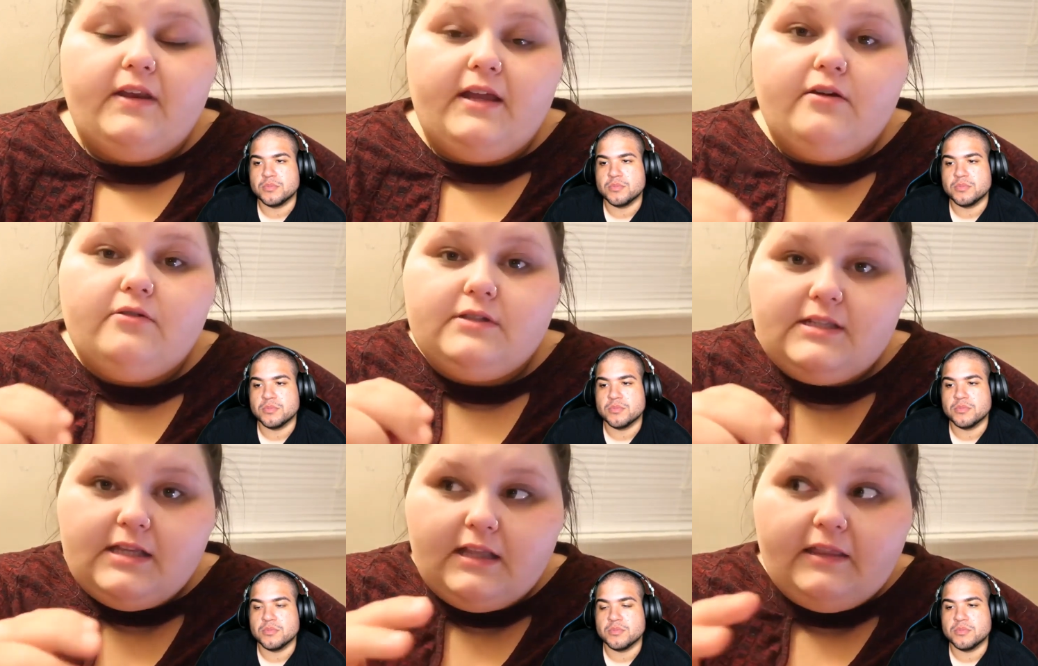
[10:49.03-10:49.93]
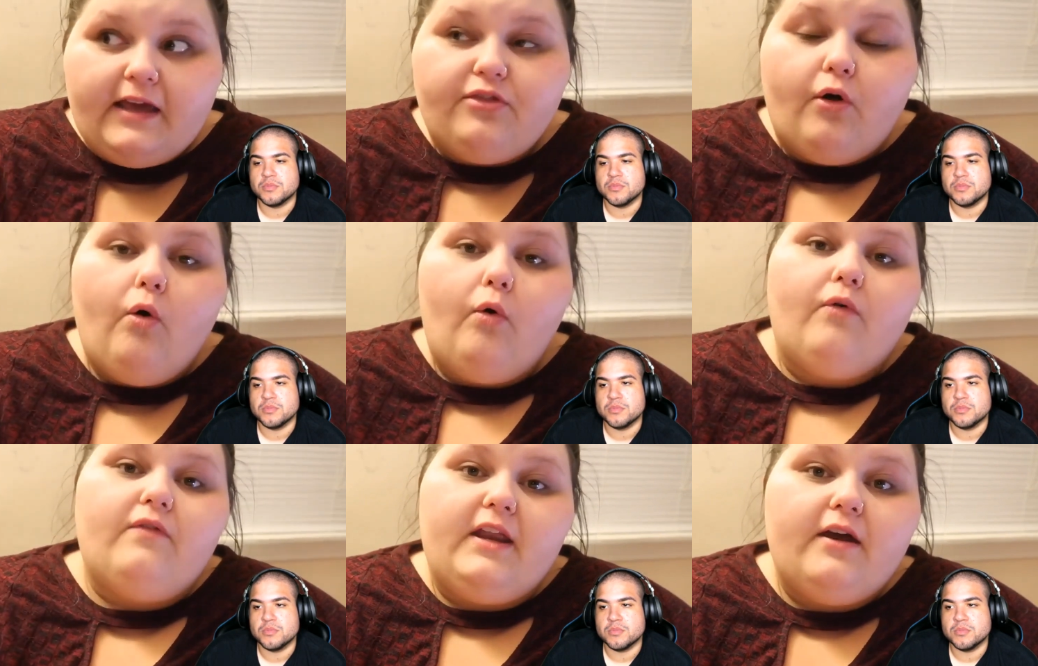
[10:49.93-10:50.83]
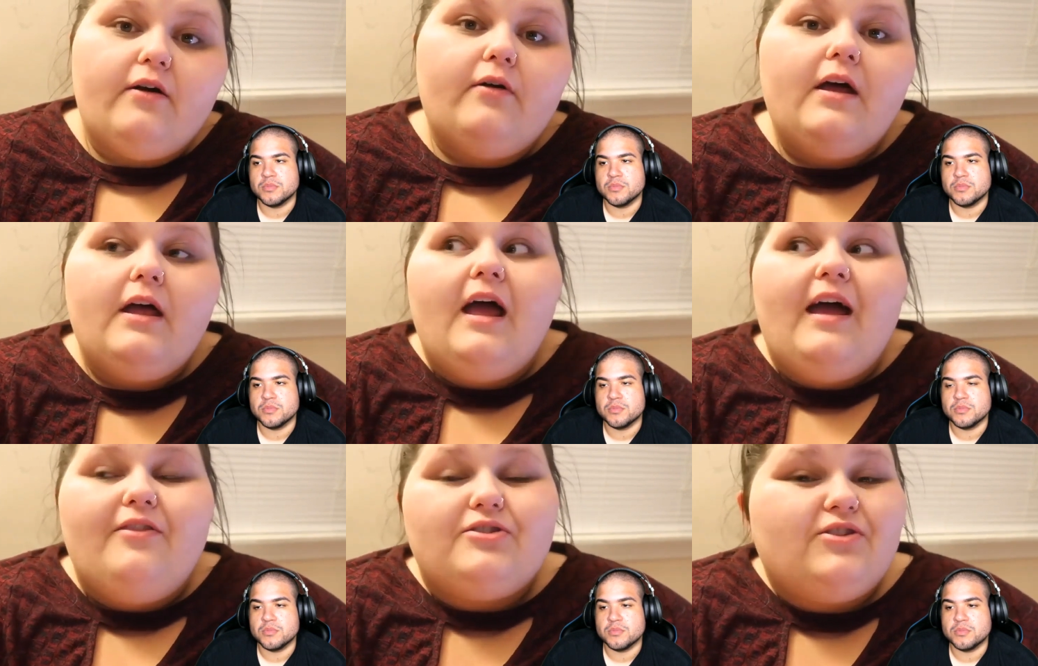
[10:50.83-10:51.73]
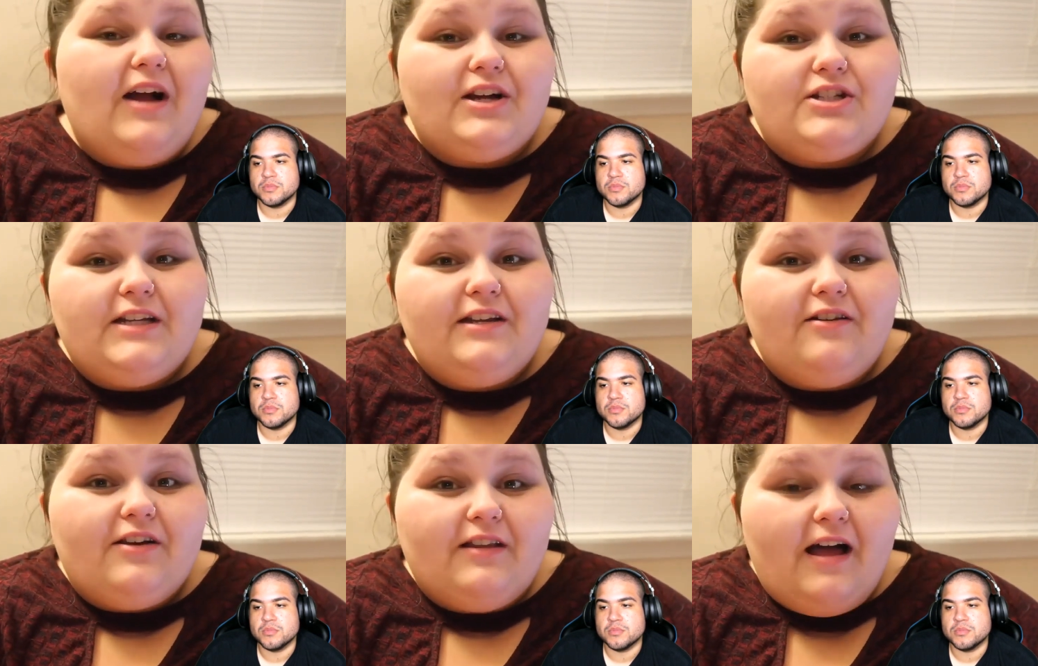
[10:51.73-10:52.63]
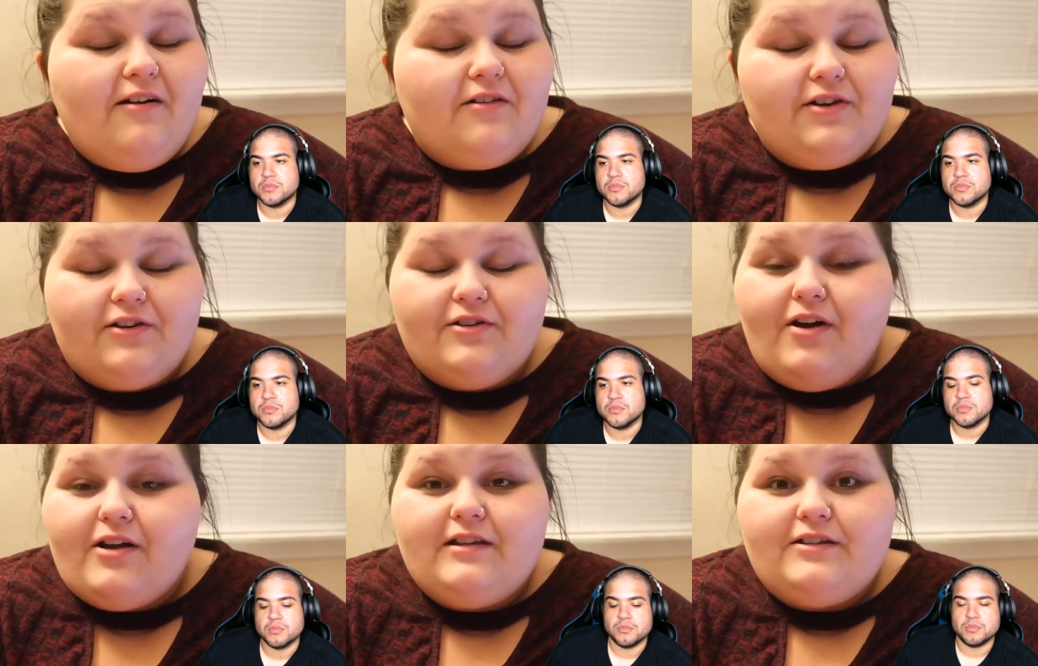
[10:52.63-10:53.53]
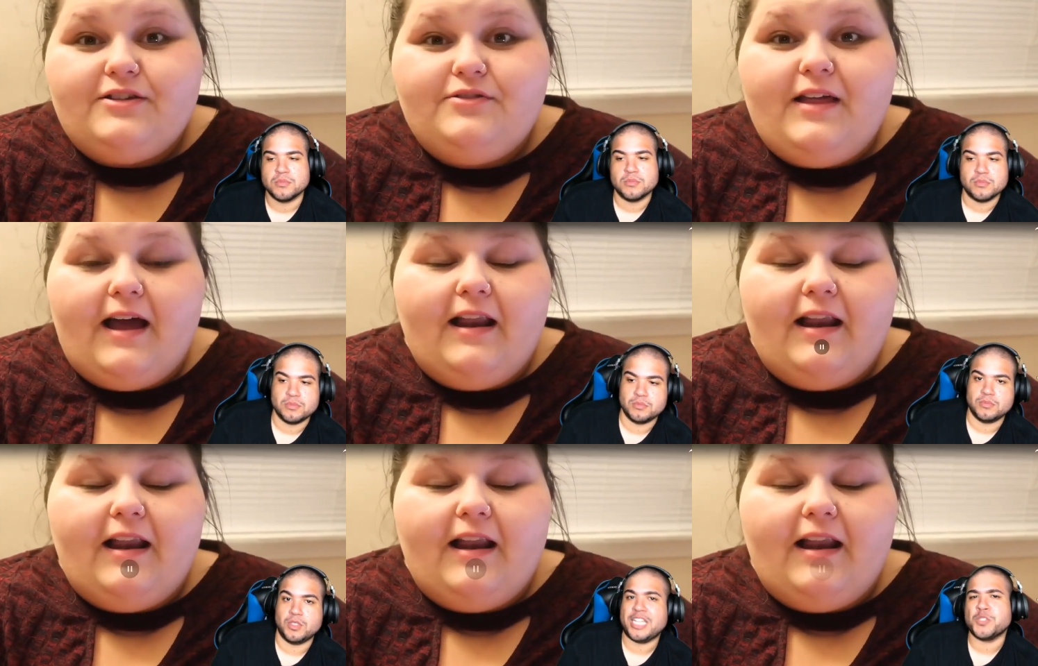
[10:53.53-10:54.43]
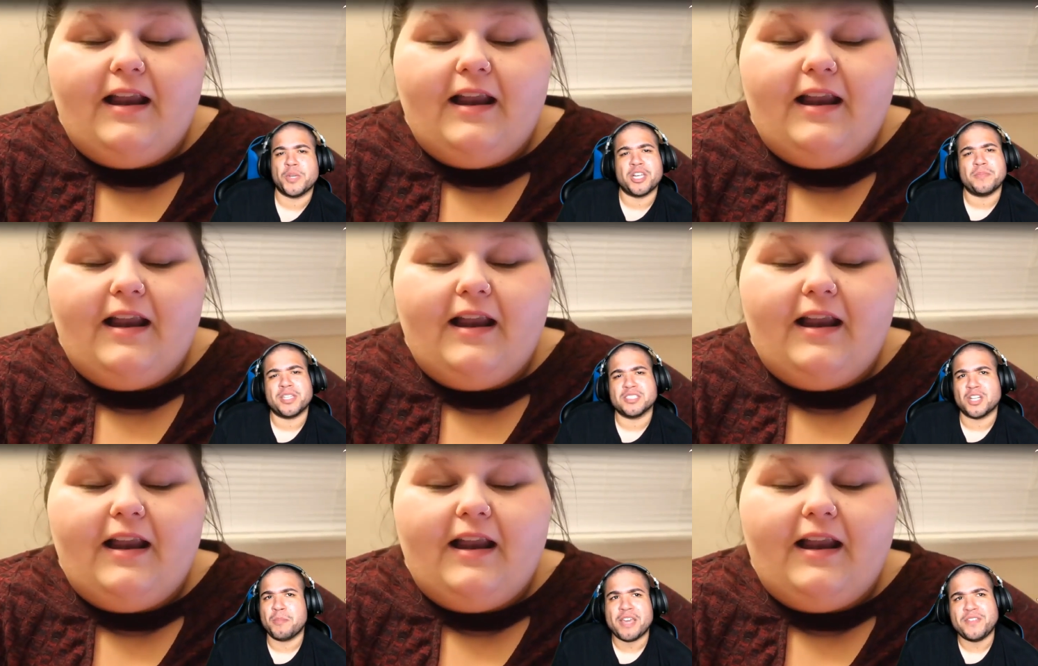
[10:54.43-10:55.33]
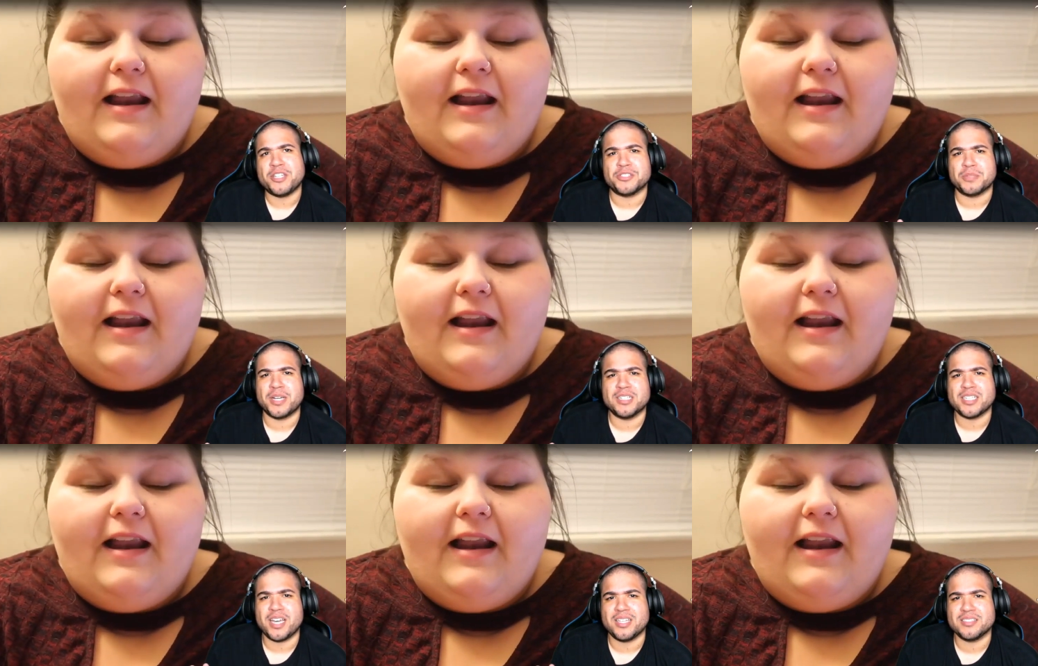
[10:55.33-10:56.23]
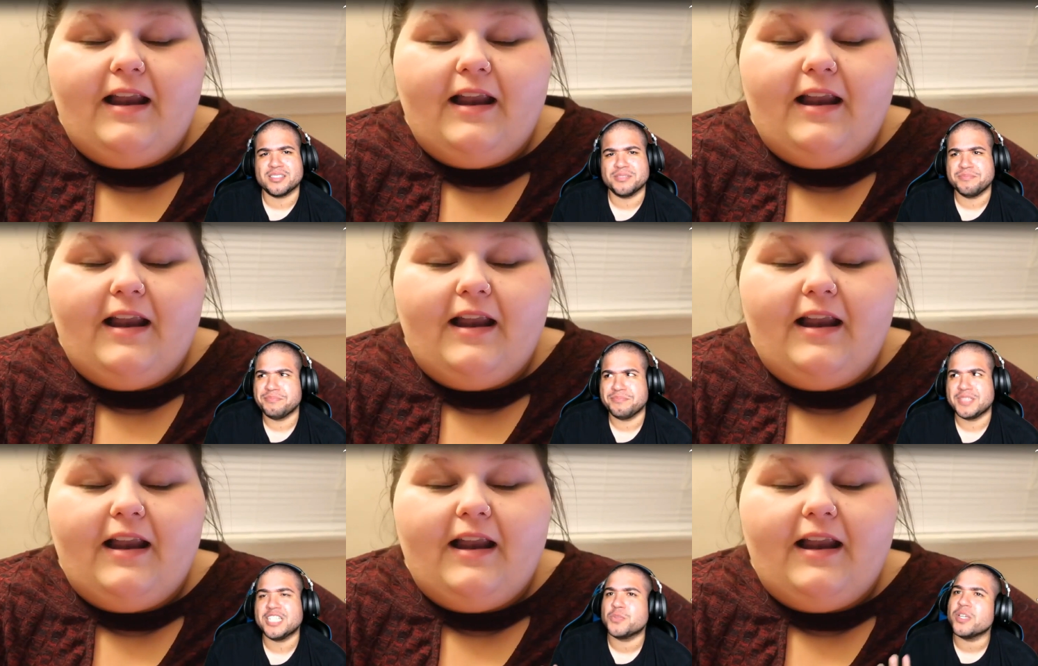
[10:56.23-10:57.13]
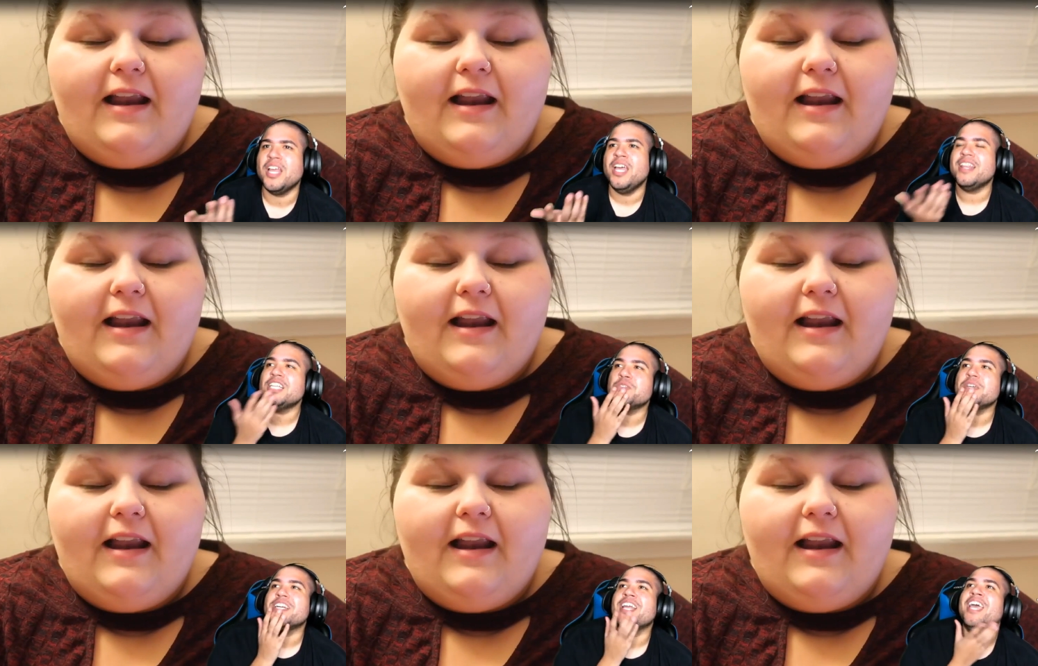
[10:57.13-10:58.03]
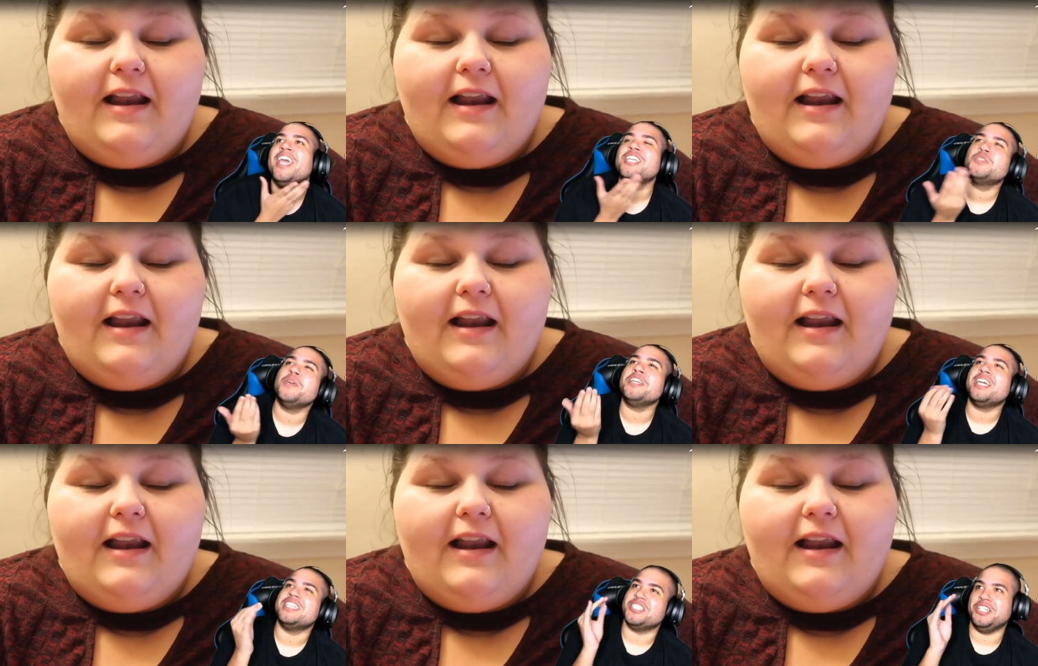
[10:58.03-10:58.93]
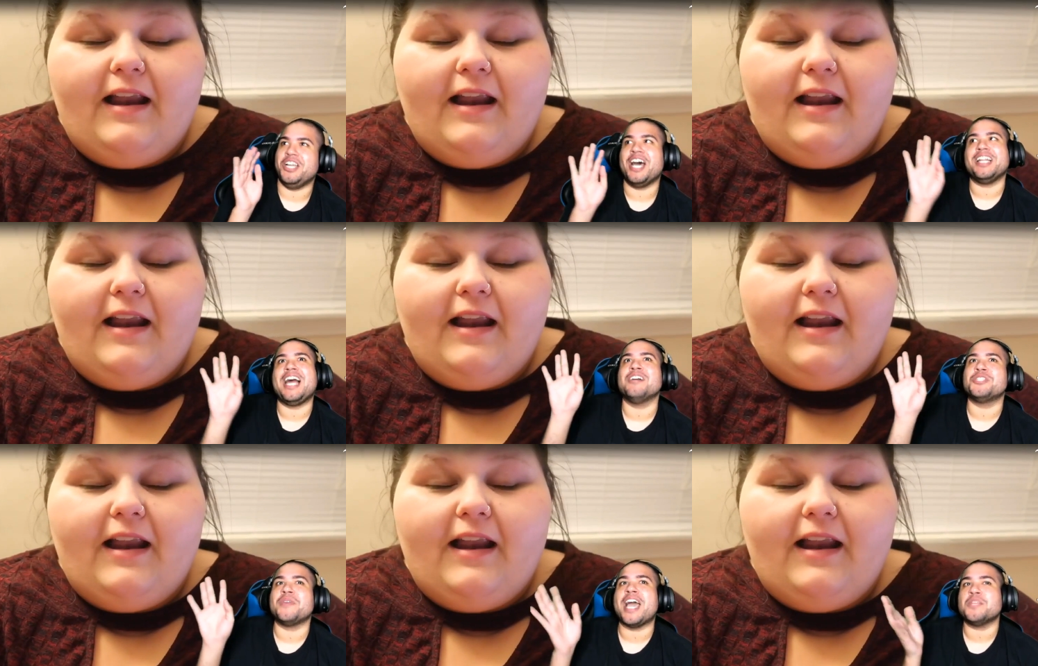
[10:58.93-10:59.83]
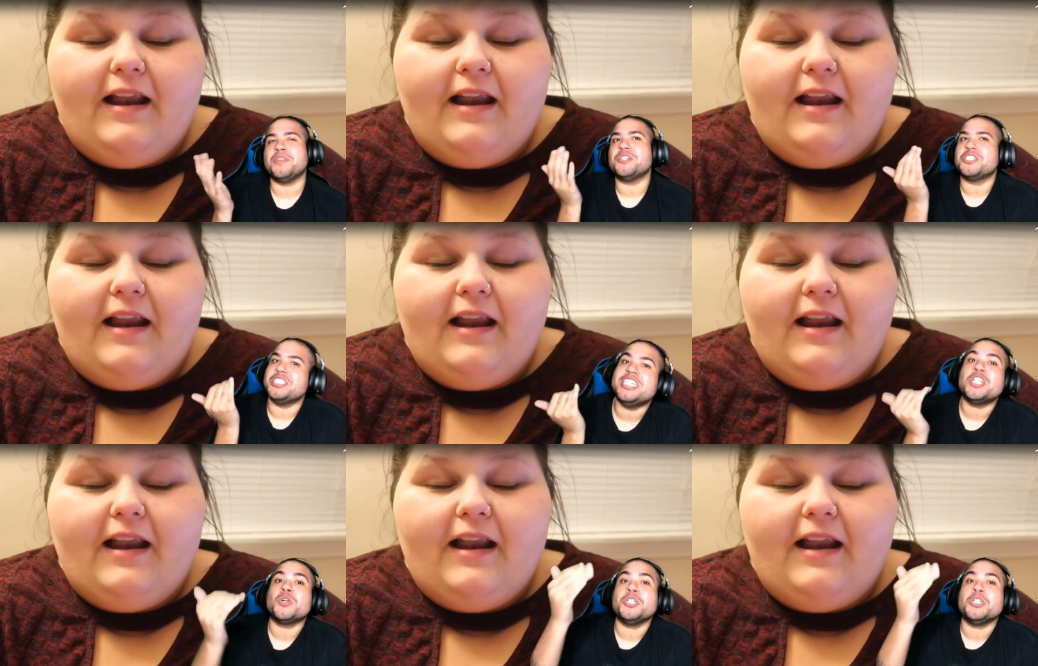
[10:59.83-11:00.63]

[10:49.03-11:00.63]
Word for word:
Speaker 1: videos, like the whole video, and those are actually not allowed. You're not allowed to do that. That's weird, because all
Speaker 2: my videos are monetized. That's re that's weird. It's weird that it's not allowed to react, but there's literal